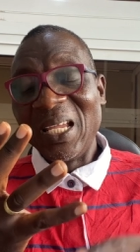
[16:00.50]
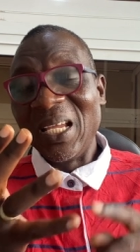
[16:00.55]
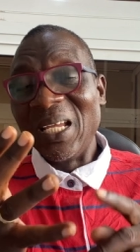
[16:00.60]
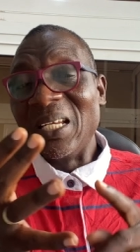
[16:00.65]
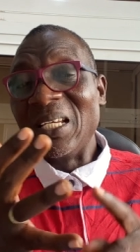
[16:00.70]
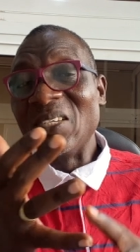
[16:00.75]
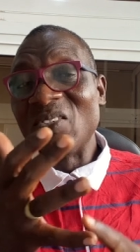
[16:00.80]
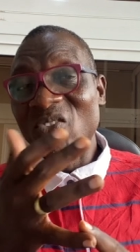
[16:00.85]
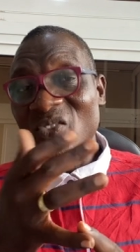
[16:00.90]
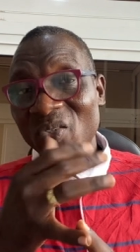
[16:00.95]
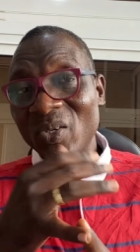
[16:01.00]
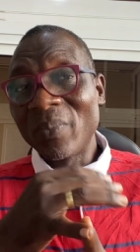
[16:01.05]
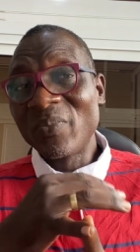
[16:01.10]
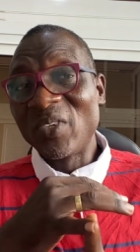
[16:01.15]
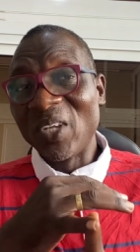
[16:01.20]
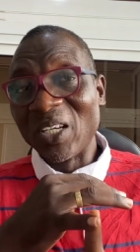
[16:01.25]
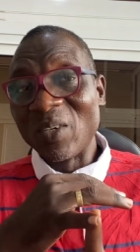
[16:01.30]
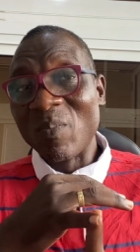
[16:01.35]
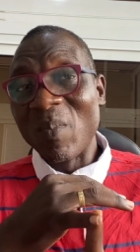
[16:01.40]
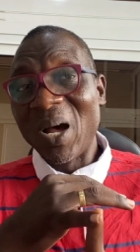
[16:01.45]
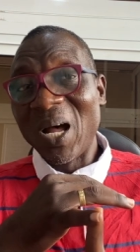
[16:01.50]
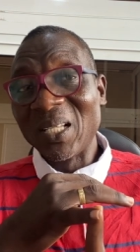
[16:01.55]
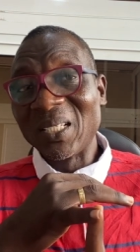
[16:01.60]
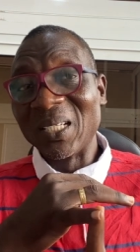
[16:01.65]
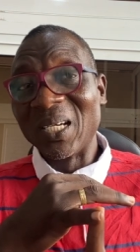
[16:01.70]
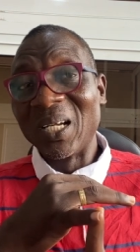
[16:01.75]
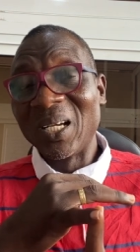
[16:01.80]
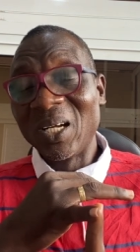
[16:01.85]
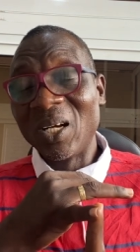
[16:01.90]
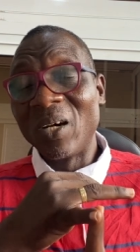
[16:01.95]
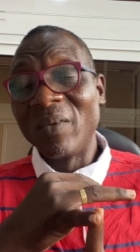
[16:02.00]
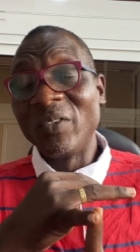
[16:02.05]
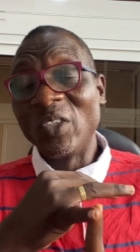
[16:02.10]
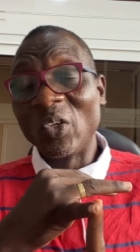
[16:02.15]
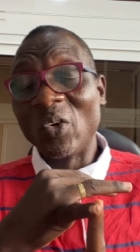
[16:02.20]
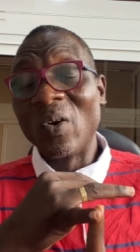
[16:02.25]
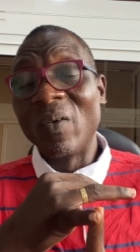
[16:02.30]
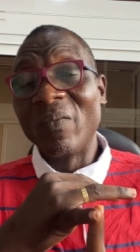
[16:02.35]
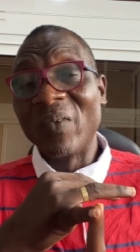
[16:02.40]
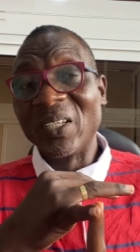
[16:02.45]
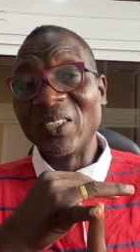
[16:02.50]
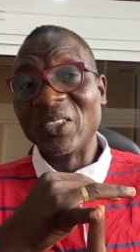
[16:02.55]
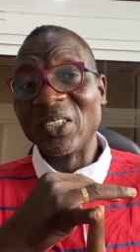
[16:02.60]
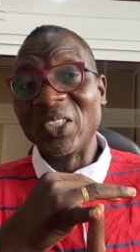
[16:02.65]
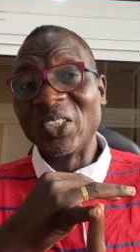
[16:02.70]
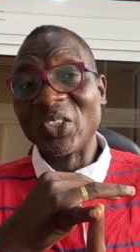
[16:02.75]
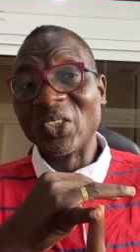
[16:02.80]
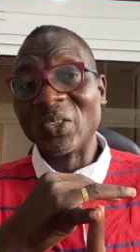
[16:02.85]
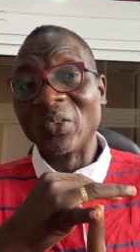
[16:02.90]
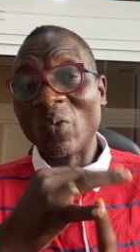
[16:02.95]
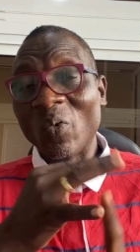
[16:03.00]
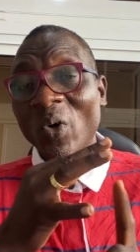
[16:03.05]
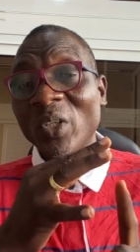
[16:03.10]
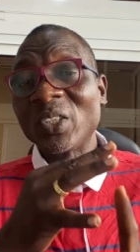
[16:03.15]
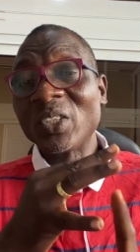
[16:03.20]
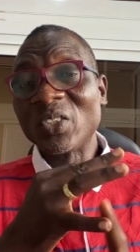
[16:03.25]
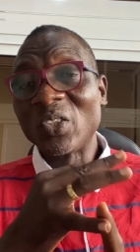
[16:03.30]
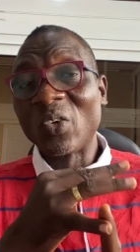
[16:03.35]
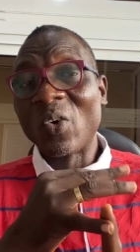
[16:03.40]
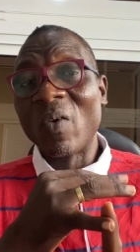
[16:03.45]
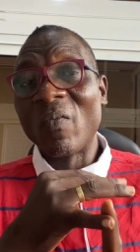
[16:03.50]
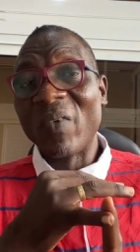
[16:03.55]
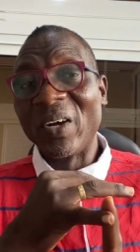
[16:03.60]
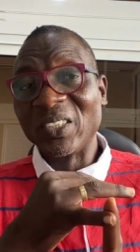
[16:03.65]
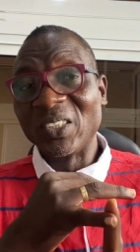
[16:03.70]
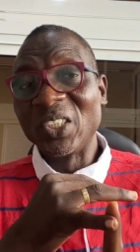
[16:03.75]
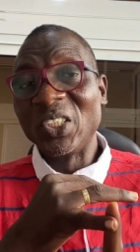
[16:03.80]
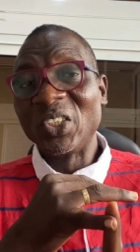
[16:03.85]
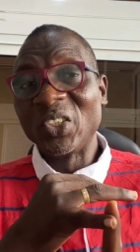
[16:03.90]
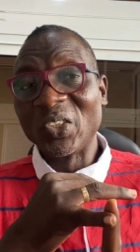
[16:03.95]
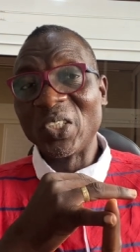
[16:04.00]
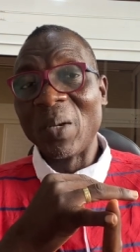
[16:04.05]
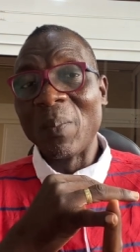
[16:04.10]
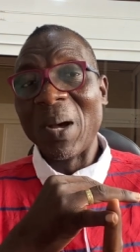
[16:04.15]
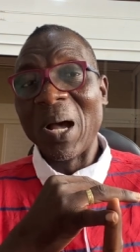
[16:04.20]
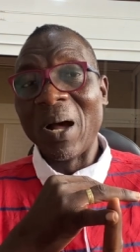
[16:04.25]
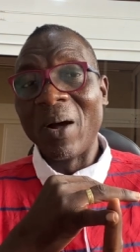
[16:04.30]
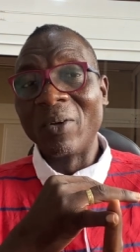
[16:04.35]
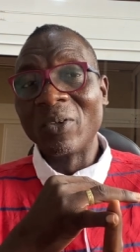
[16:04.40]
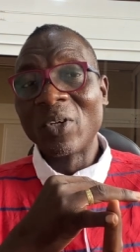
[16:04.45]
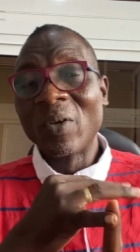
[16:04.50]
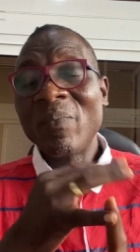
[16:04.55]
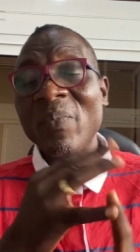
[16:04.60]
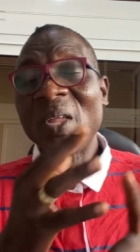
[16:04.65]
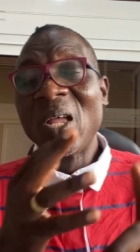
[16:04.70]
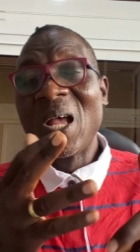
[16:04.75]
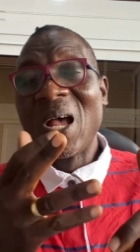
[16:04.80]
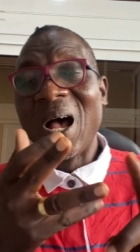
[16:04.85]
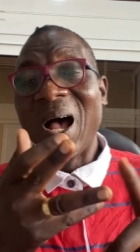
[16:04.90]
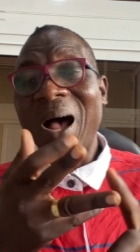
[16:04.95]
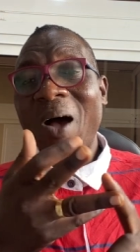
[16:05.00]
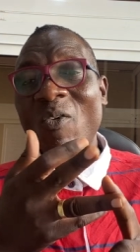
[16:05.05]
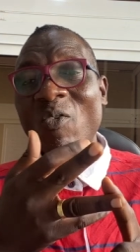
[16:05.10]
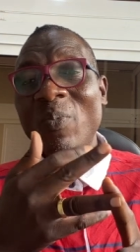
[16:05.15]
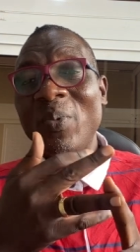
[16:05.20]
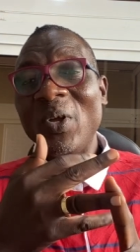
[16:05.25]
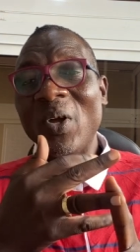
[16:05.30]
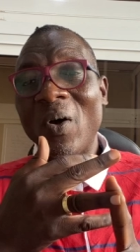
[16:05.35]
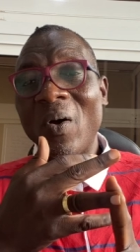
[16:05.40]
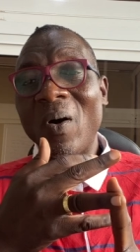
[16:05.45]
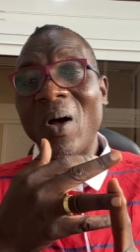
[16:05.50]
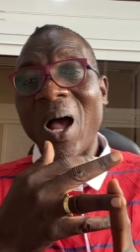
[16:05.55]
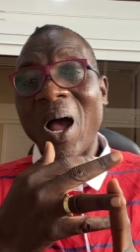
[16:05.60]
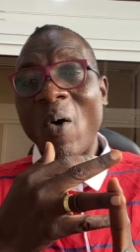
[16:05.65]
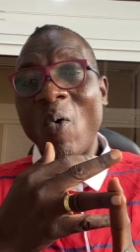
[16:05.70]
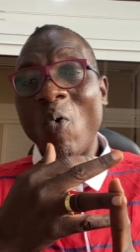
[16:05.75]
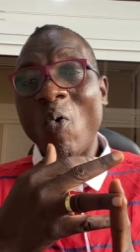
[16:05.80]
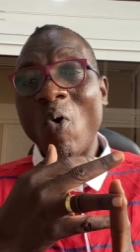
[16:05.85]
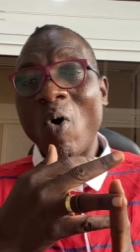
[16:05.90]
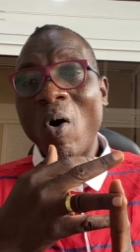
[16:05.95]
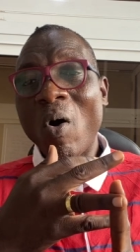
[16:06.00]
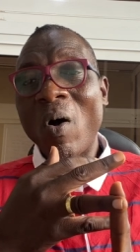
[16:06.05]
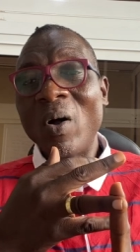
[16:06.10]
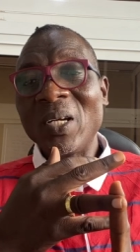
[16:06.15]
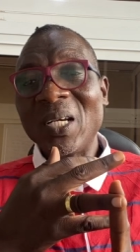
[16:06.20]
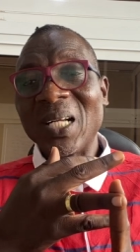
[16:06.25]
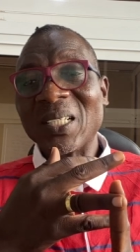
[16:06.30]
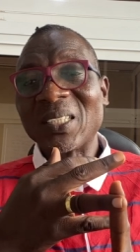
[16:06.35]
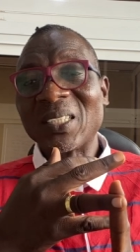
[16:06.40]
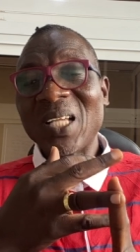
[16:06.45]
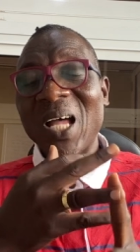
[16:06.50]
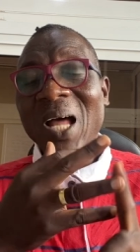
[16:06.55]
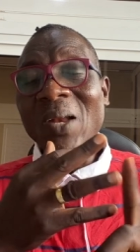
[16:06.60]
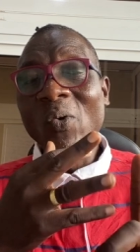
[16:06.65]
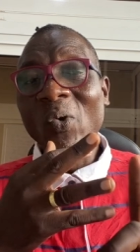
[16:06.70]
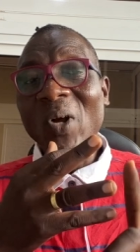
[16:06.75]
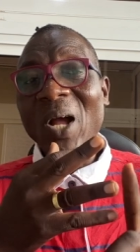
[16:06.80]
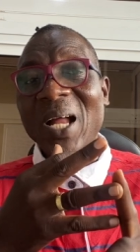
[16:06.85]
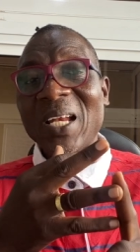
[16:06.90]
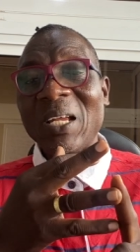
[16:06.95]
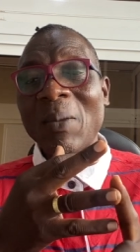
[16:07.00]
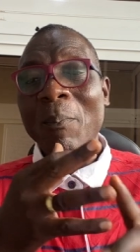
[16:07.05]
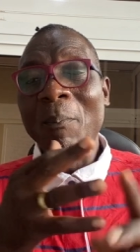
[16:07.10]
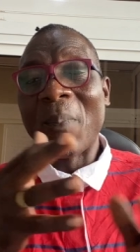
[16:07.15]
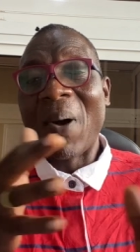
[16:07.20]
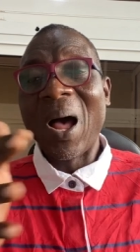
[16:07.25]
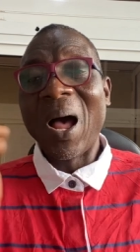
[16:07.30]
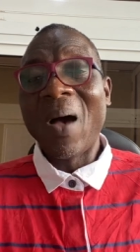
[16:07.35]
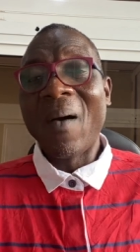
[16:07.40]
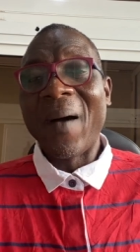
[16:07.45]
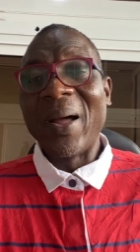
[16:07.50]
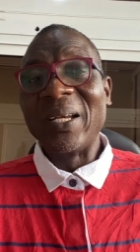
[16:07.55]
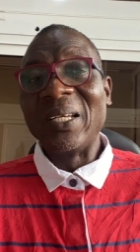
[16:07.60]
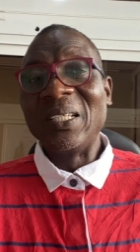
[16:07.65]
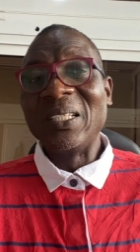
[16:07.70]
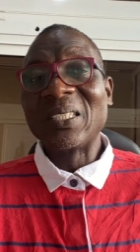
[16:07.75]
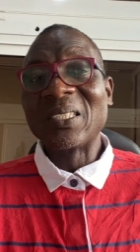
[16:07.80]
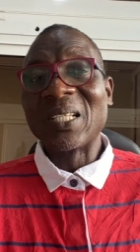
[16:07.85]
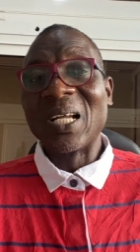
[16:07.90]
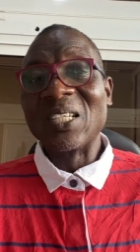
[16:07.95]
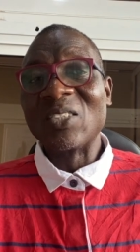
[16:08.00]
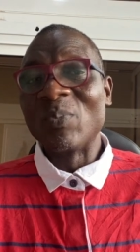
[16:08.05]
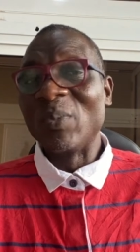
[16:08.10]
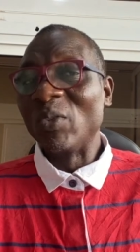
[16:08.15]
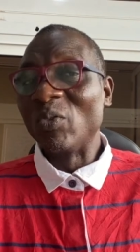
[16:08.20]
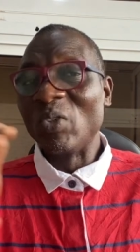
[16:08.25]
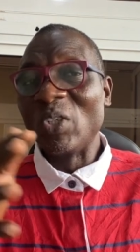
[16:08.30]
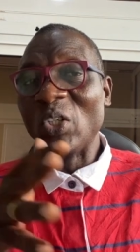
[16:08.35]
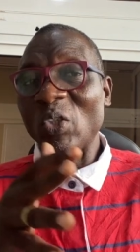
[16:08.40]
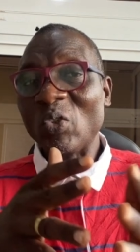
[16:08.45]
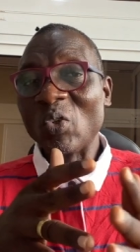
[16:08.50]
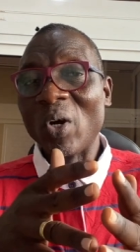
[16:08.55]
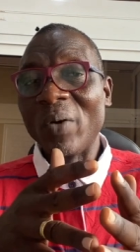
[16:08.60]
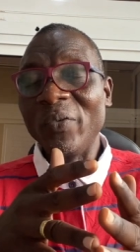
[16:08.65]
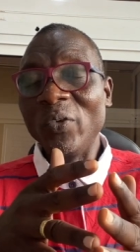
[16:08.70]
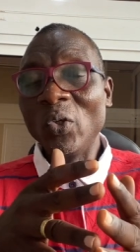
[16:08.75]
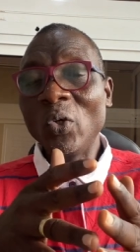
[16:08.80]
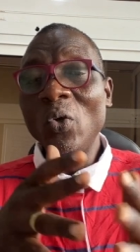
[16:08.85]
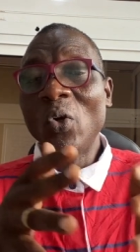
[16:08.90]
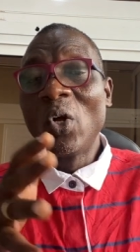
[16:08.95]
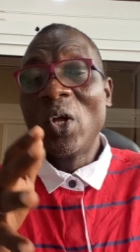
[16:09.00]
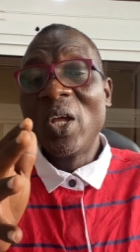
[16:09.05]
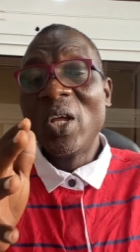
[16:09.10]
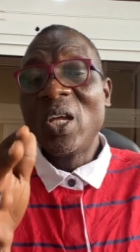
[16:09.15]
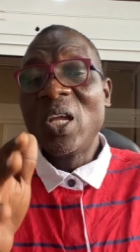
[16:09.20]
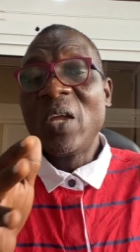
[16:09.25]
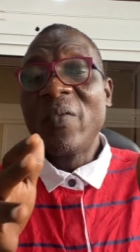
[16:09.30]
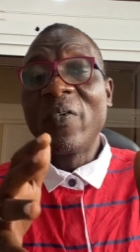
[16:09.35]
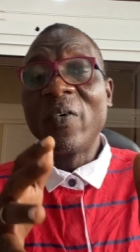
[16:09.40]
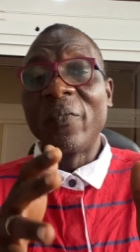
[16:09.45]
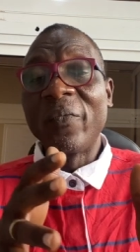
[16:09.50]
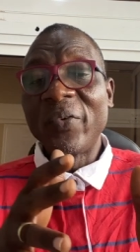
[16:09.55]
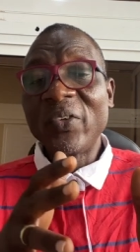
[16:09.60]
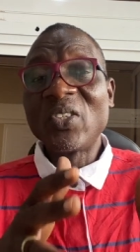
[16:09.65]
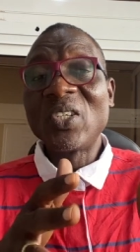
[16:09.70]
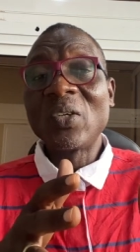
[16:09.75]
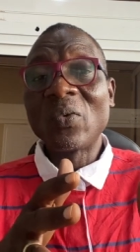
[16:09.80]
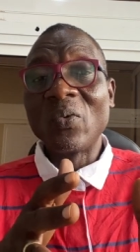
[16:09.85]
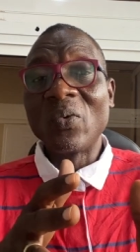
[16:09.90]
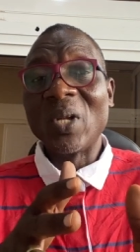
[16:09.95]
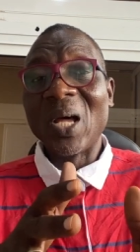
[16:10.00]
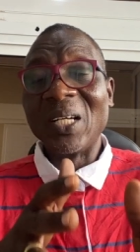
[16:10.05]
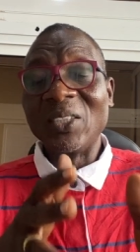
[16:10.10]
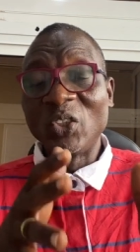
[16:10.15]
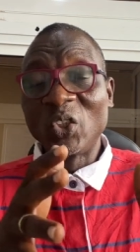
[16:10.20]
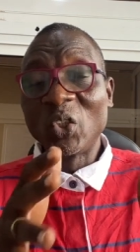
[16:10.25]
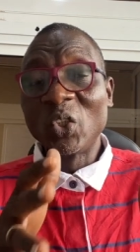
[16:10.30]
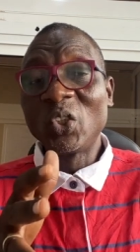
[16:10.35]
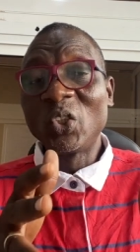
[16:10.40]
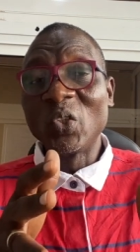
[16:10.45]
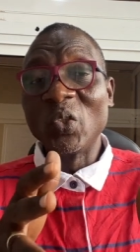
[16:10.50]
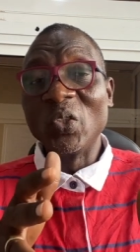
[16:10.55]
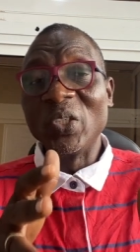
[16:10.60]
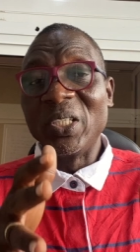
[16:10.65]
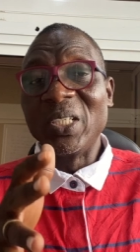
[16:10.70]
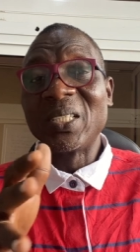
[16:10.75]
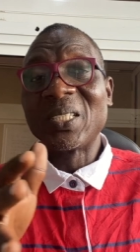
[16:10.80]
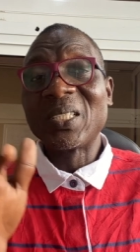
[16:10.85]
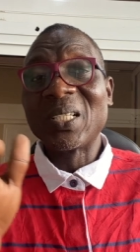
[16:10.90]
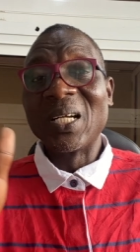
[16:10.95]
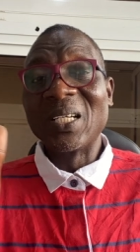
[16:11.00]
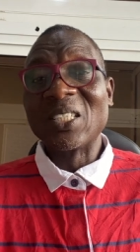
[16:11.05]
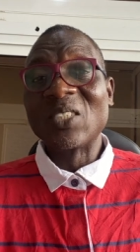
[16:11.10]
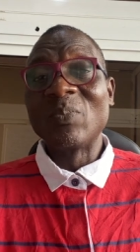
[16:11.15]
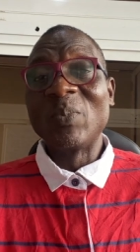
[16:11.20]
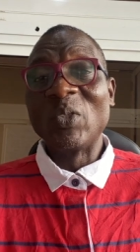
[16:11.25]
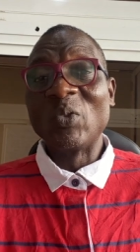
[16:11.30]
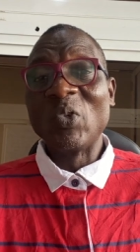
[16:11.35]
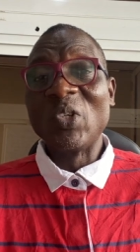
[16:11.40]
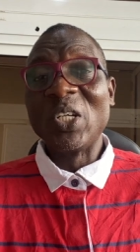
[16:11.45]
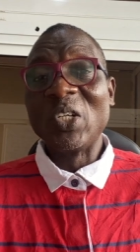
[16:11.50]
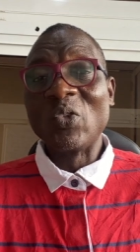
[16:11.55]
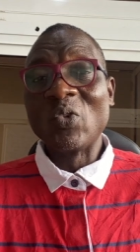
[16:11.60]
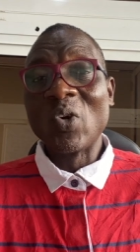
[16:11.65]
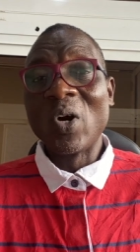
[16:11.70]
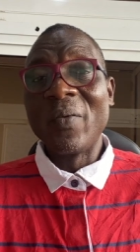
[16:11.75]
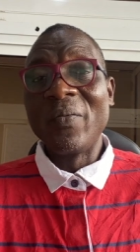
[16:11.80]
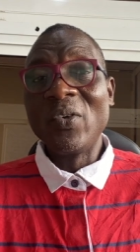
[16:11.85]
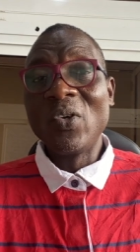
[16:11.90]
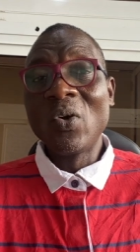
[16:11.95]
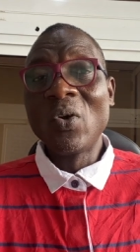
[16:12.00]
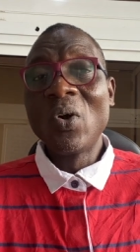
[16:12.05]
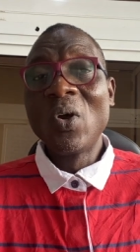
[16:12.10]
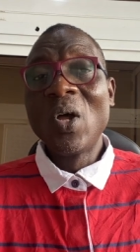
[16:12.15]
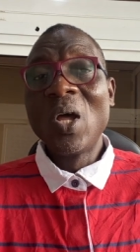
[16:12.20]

in the subject matter of the conversation. What is the conversation about? I will be I will understand, look at the power distance between the two of you, even physical and social distance between the two of you,